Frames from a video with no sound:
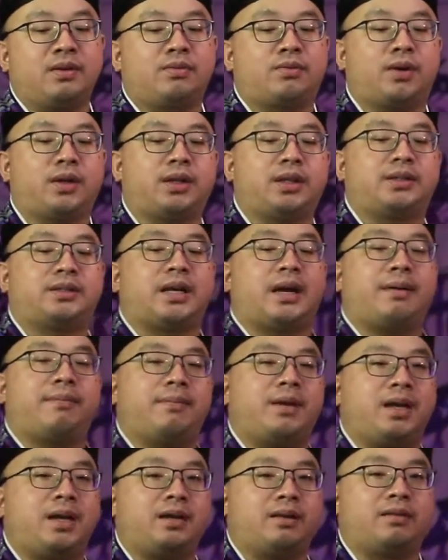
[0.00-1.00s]
What does that
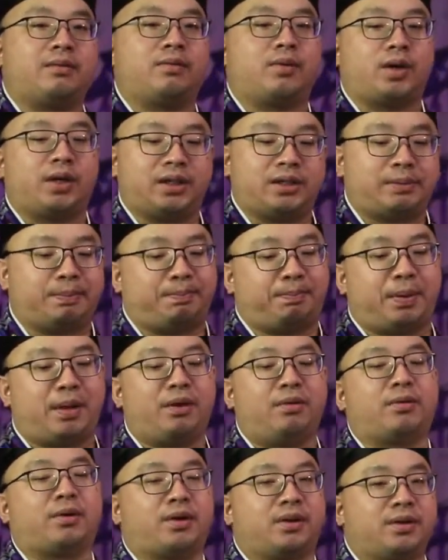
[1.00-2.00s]
mean? What is
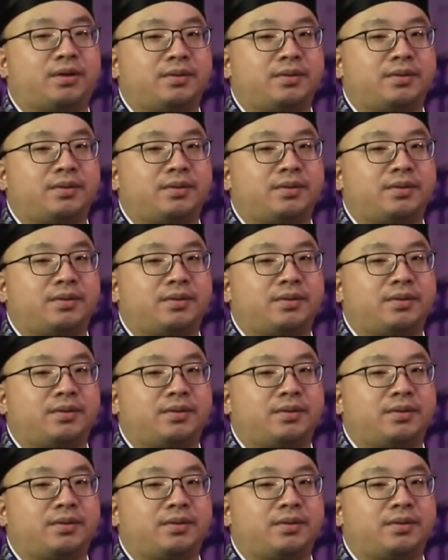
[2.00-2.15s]
pure?